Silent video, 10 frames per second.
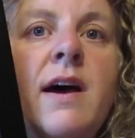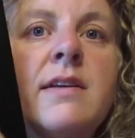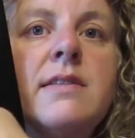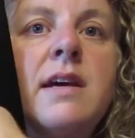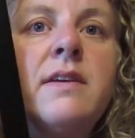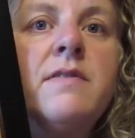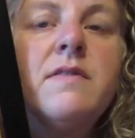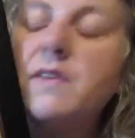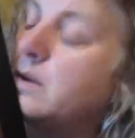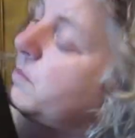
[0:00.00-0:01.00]
that side of
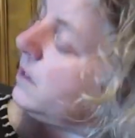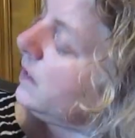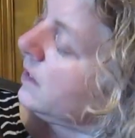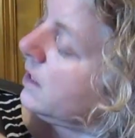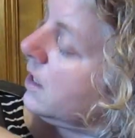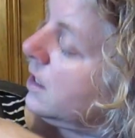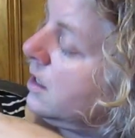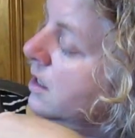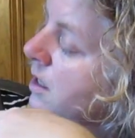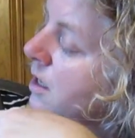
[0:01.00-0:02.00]
the family,
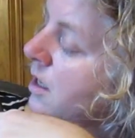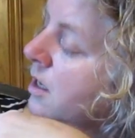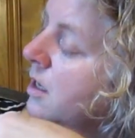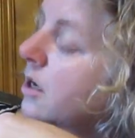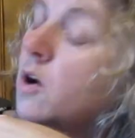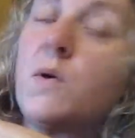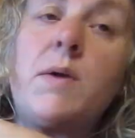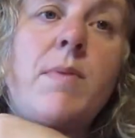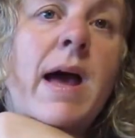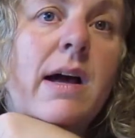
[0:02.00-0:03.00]

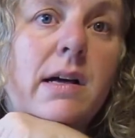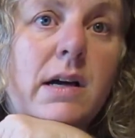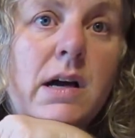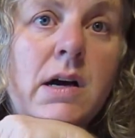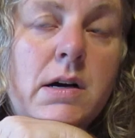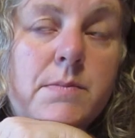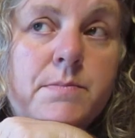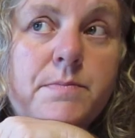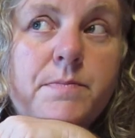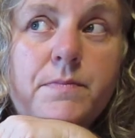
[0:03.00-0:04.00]
going back
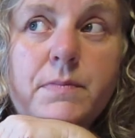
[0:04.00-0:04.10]
10,